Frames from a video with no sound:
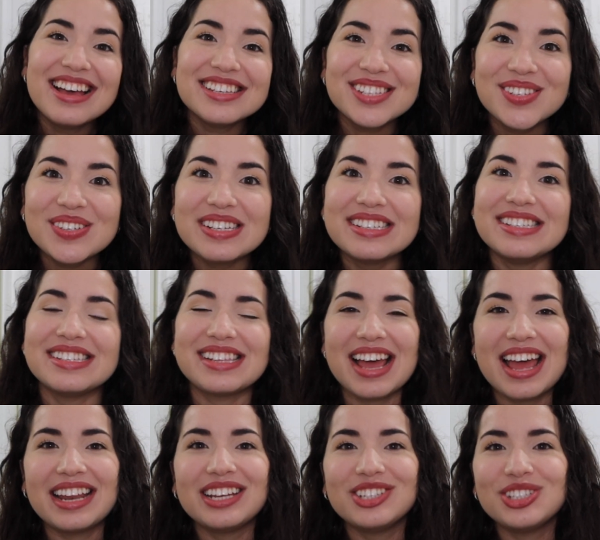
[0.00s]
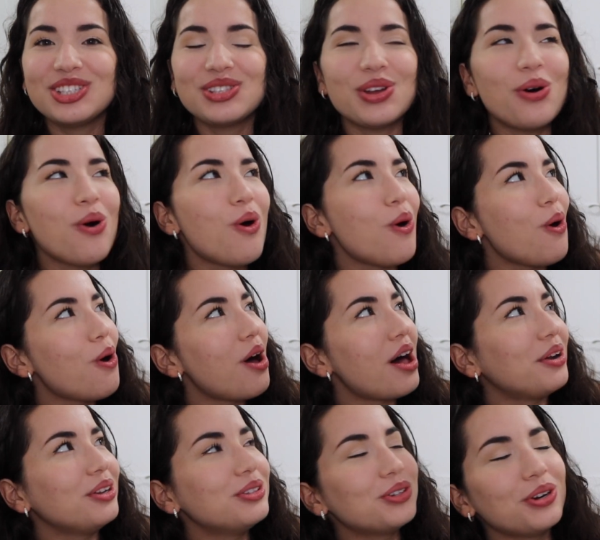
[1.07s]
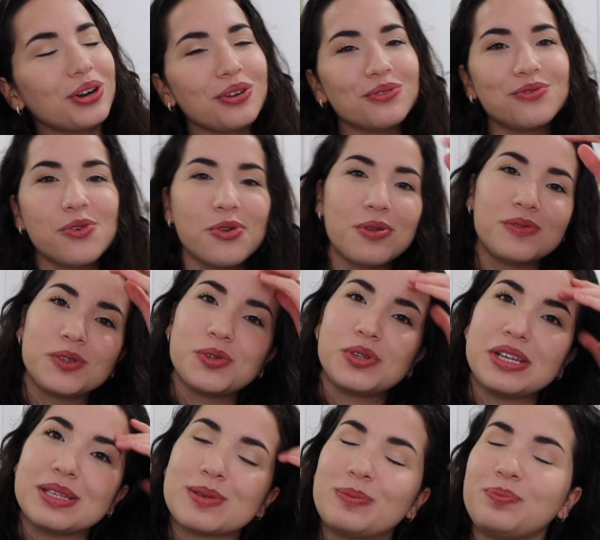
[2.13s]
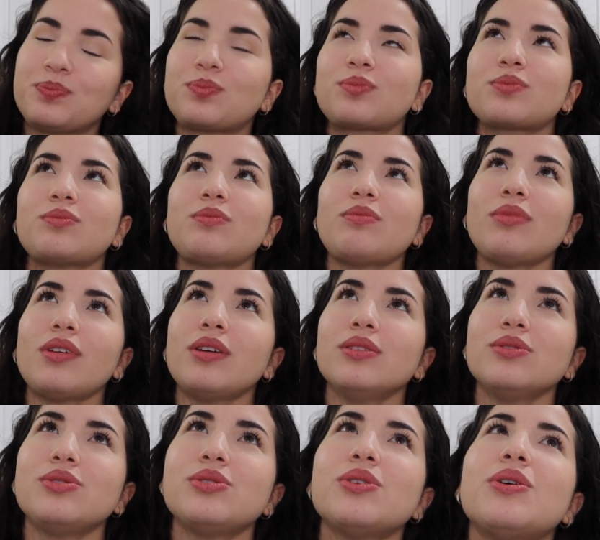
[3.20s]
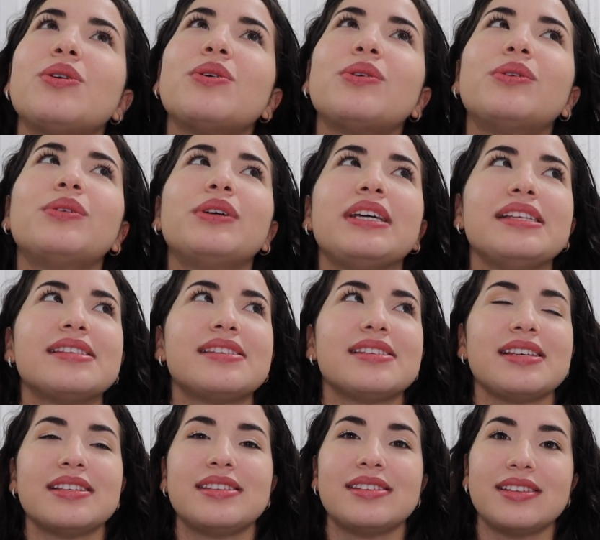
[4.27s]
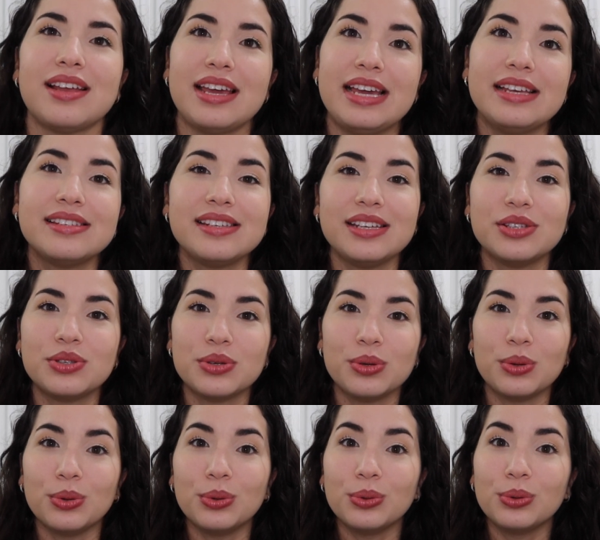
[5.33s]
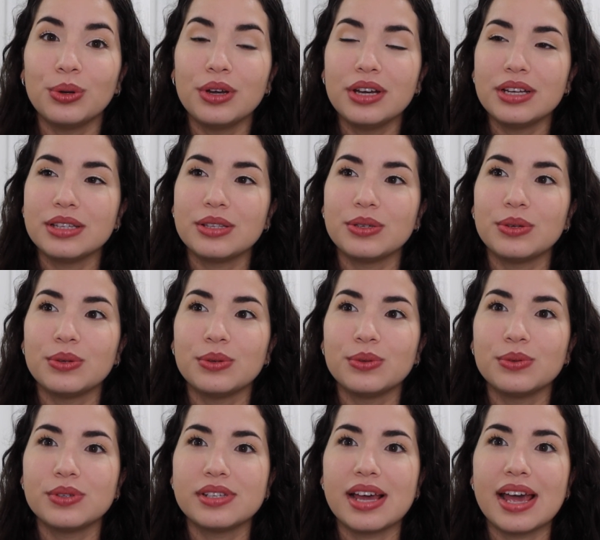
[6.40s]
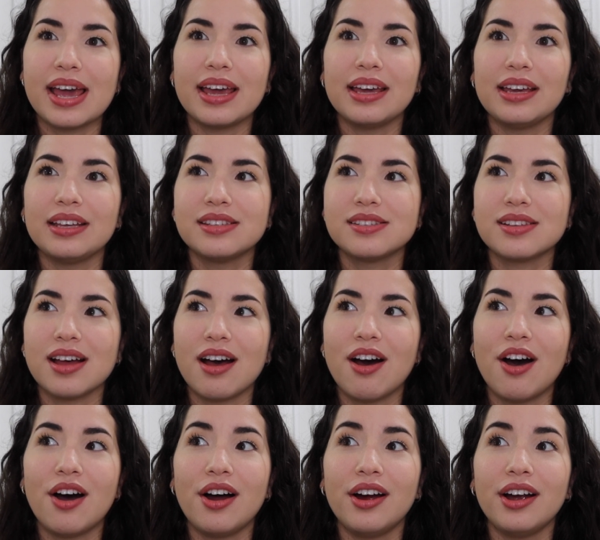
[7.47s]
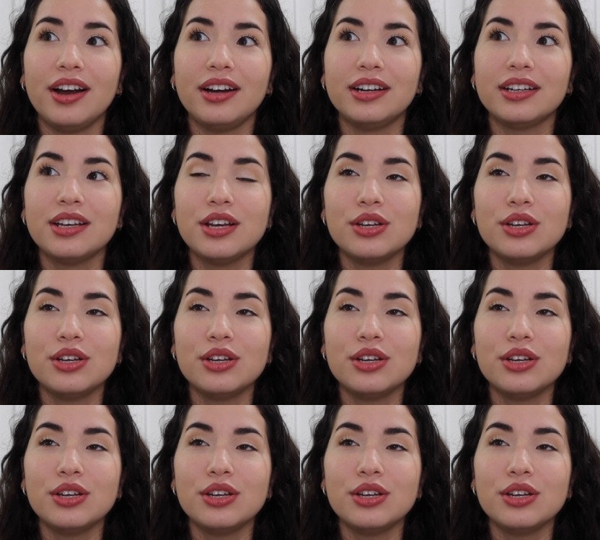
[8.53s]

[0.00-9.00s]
students and just a whole auditorium full of students. So it's easy to say it's hard